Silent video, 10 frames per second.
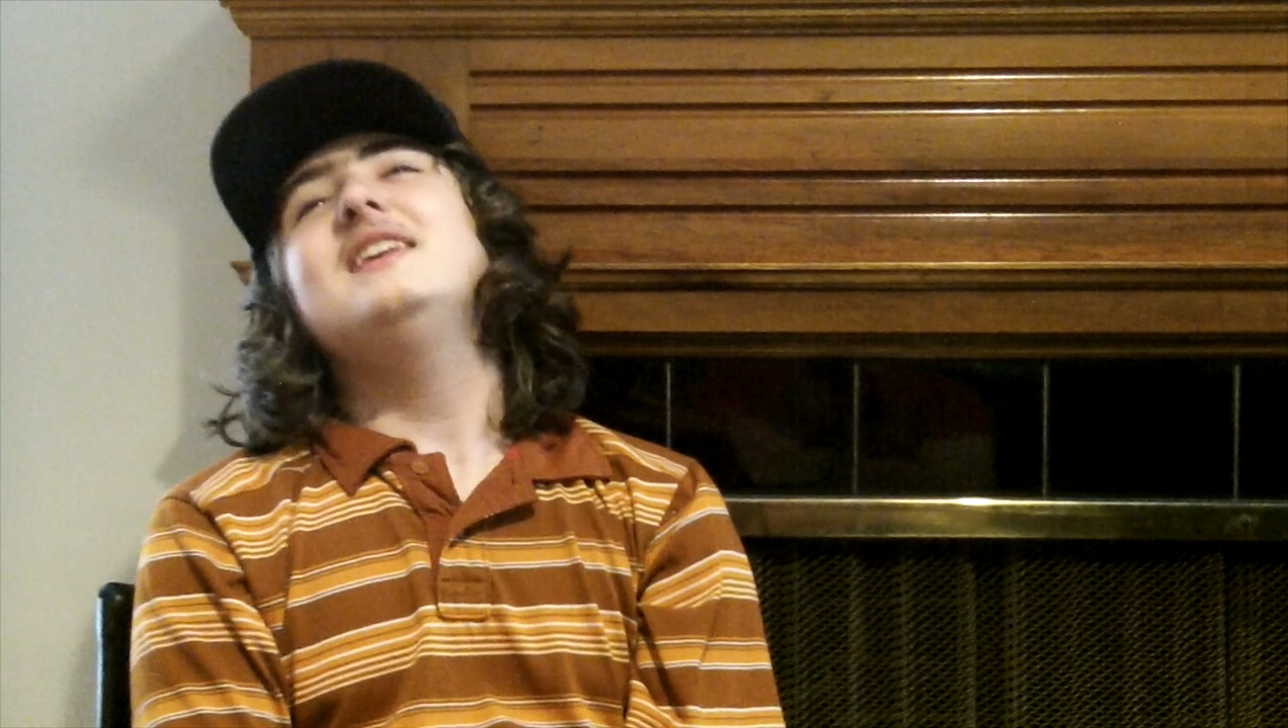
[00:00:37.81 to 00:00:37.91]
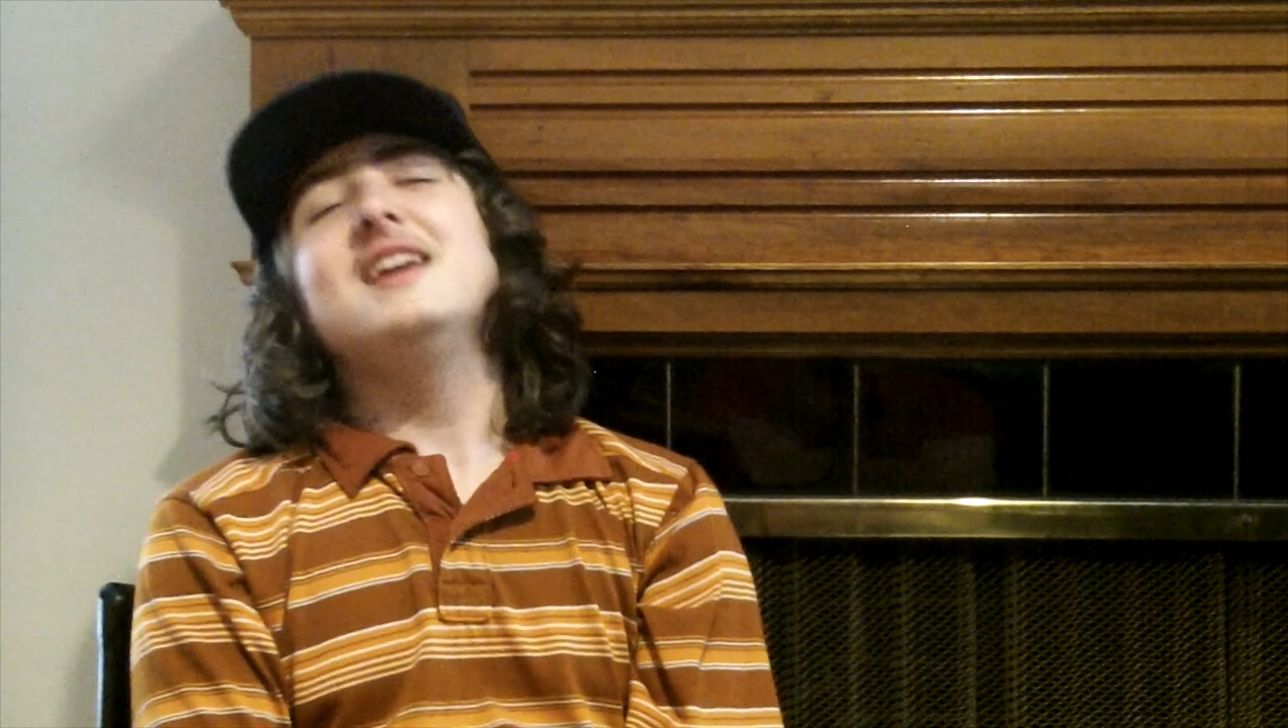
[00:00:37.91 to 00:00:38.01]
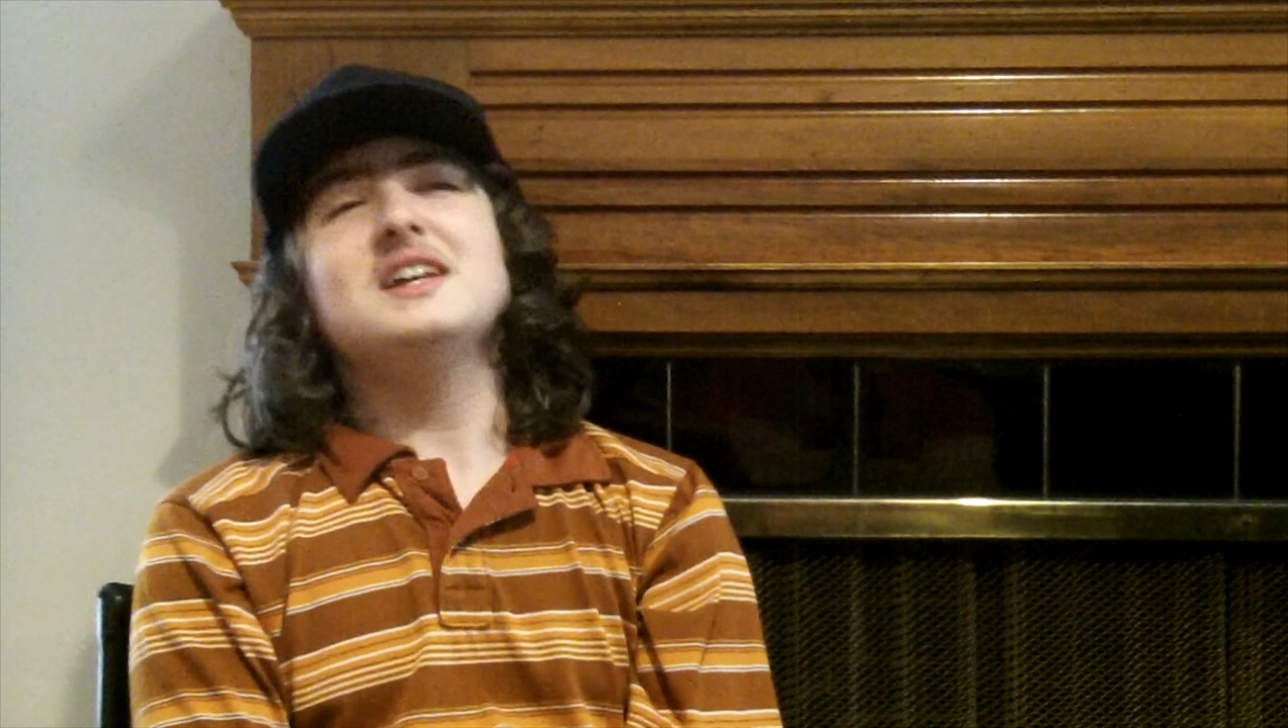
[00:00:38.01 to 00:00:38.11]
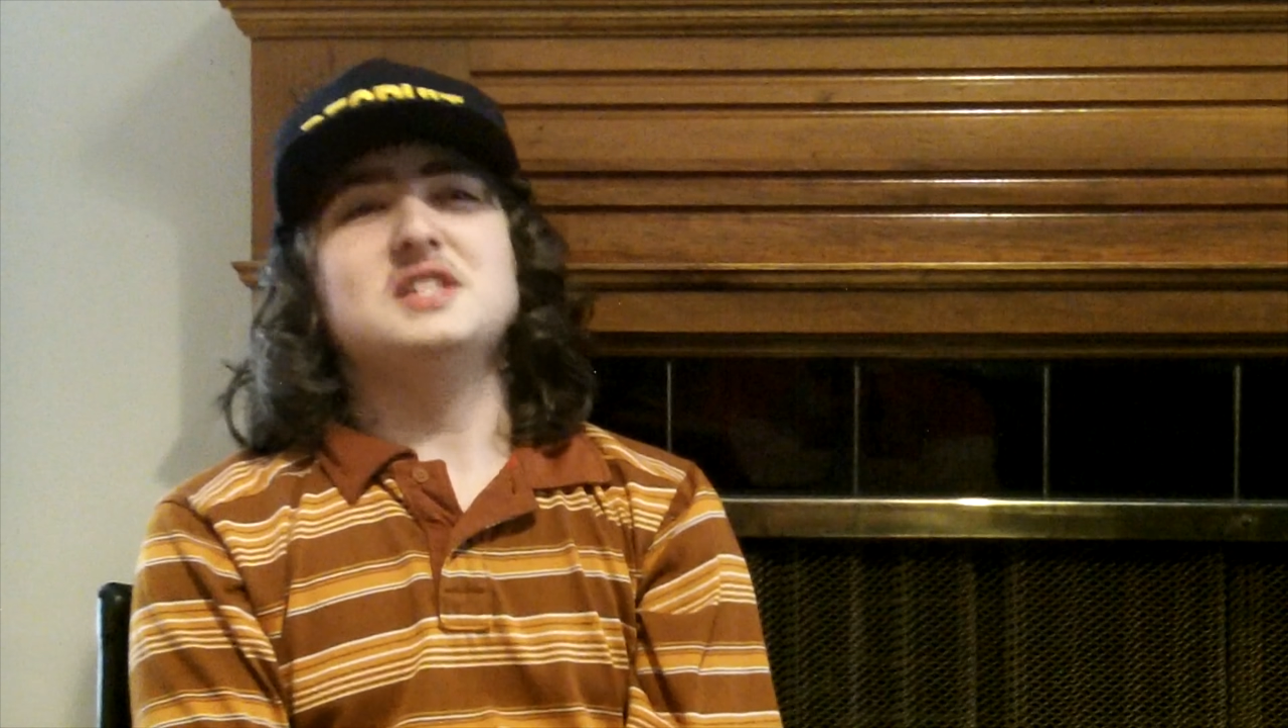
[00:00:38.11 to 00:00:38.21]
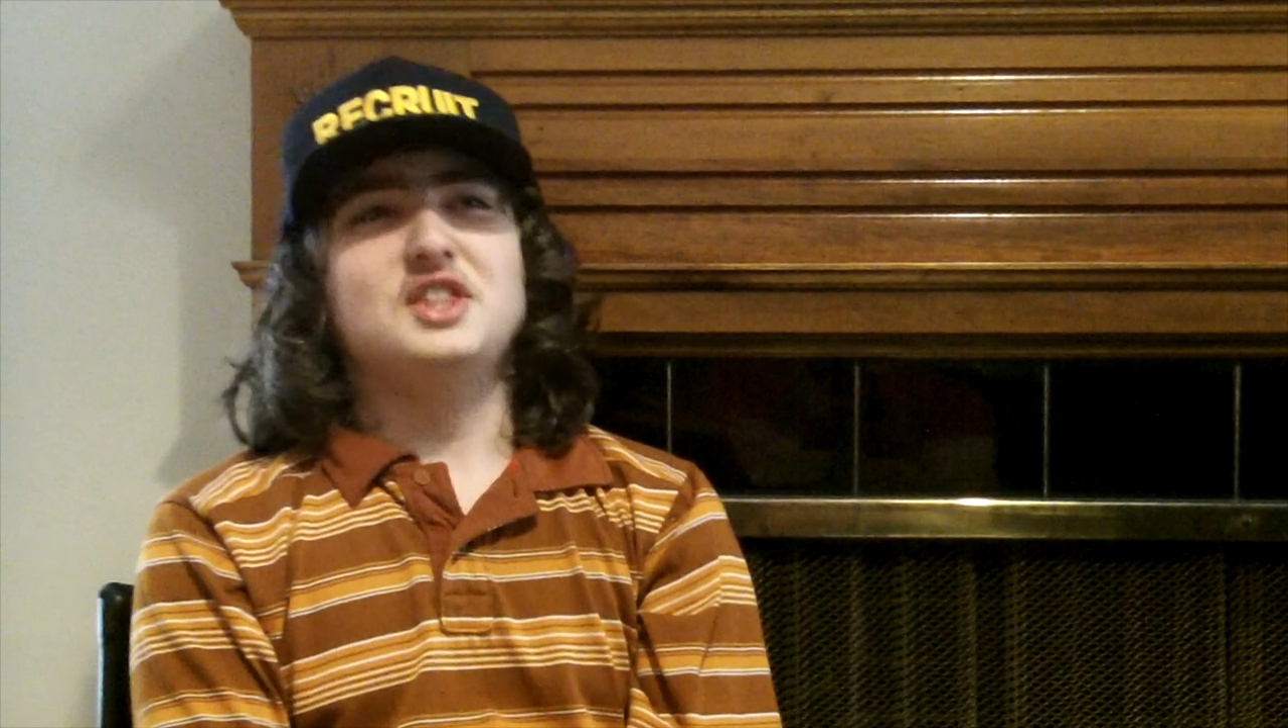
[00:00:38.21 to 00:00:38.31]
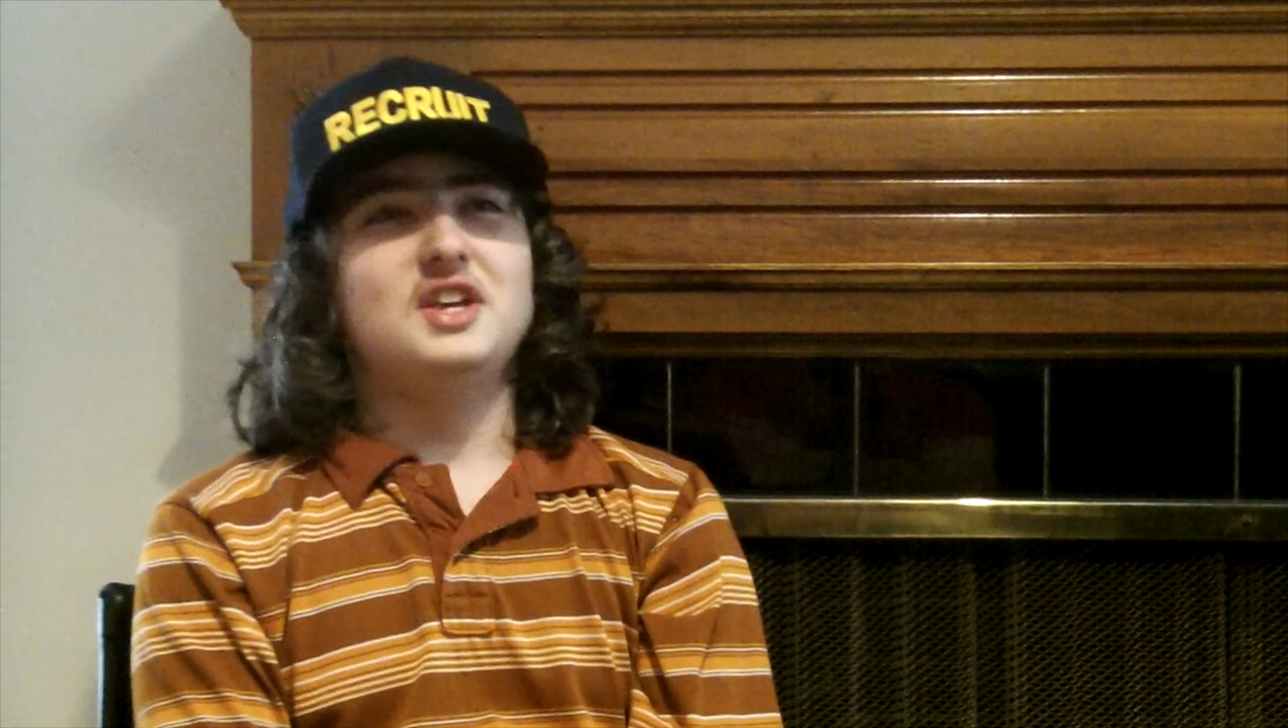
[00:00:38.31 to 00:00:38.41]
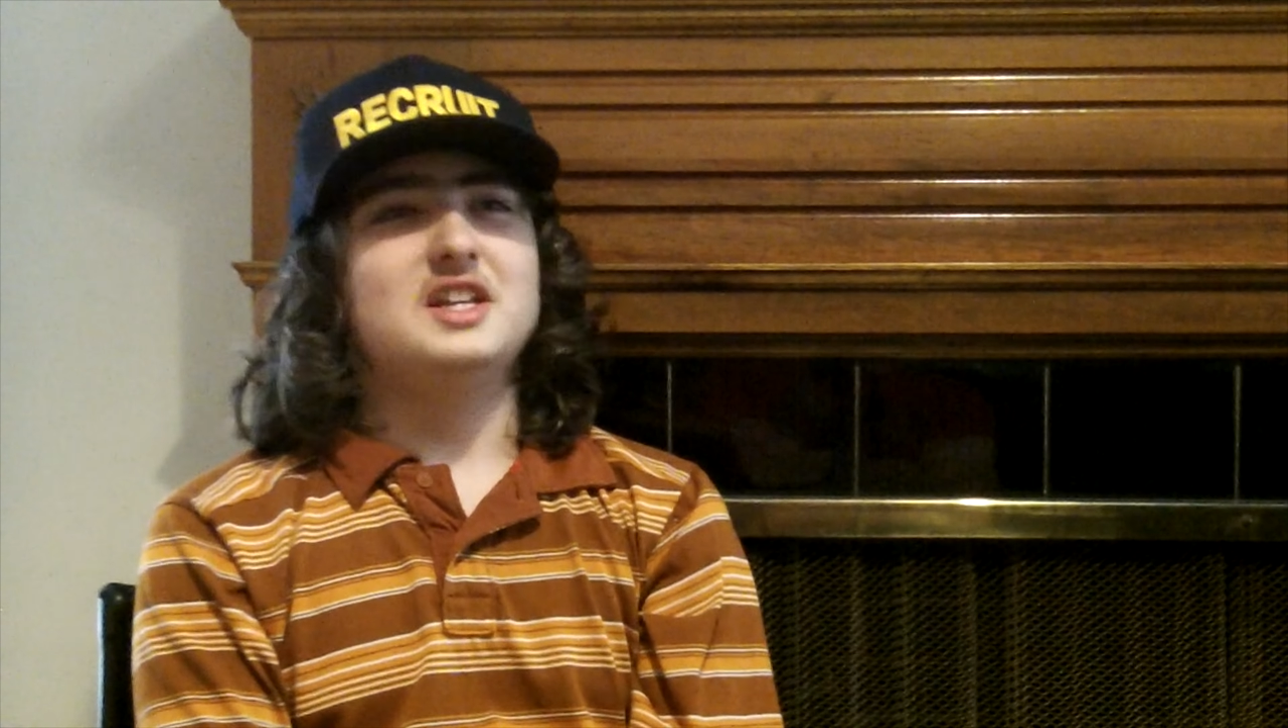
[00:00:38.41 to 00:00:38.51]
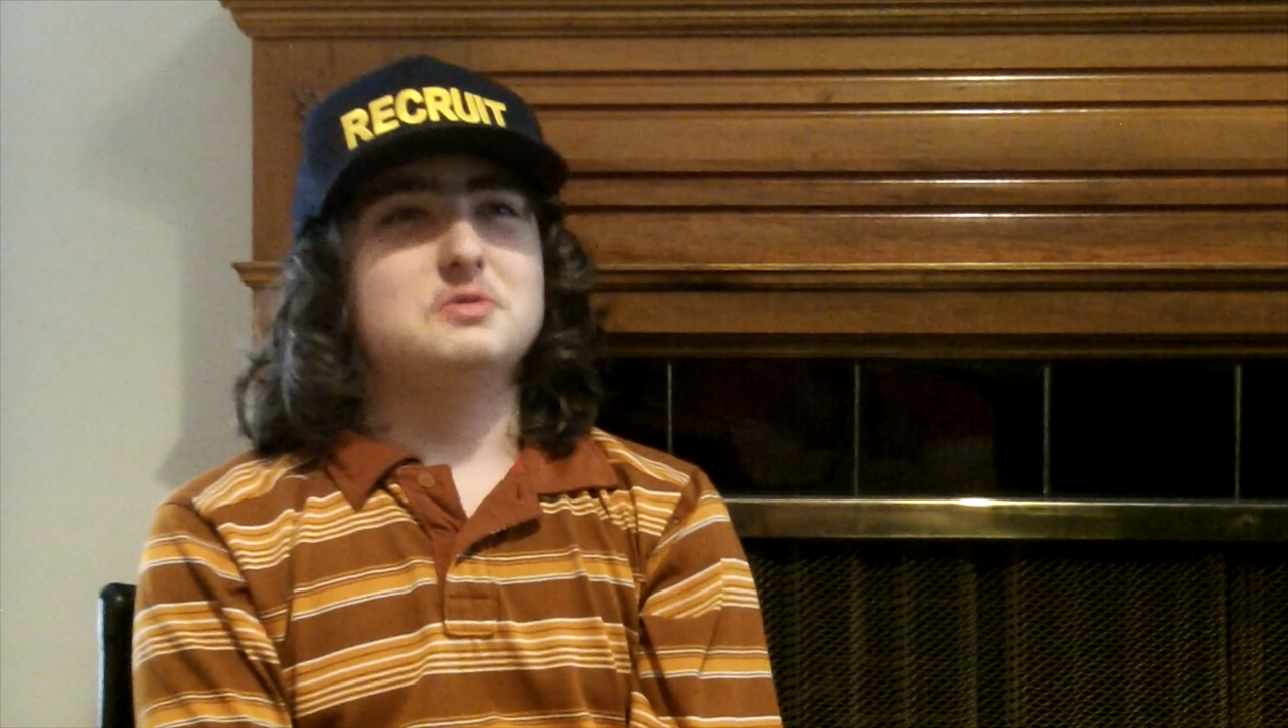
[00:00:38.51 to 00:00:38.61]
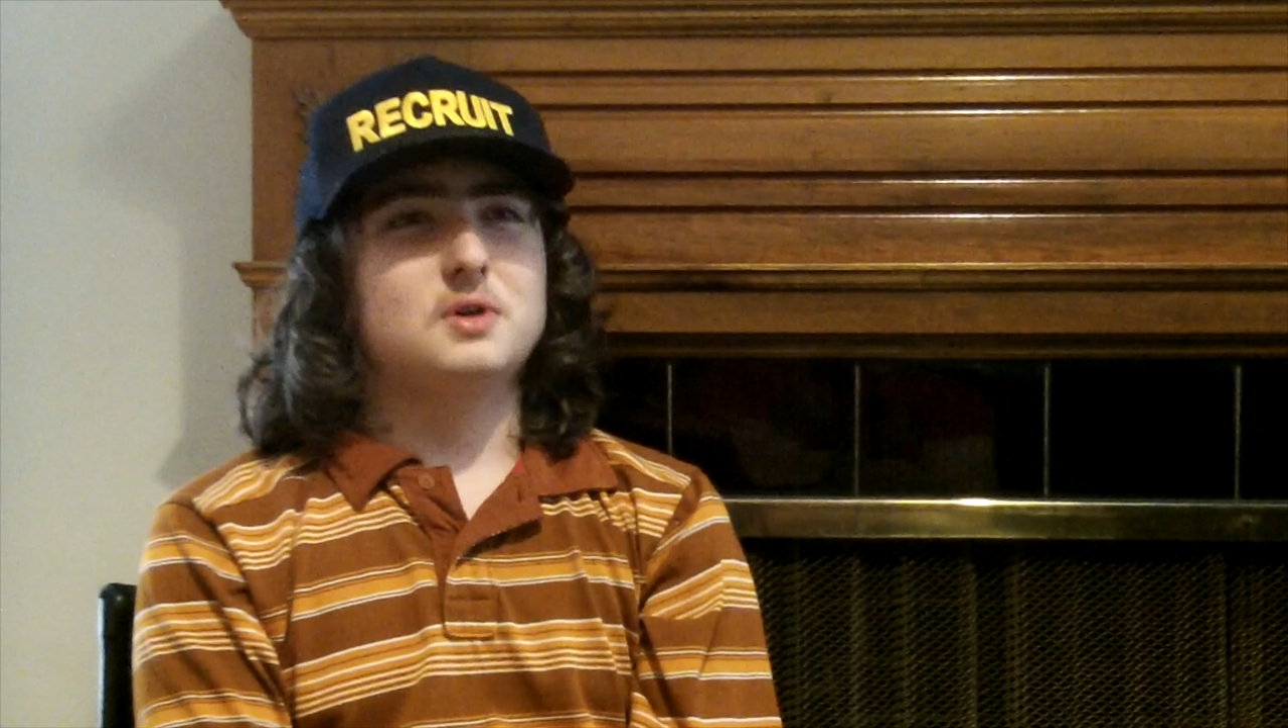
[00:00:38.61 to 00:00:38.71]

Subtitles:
yes, I think it's one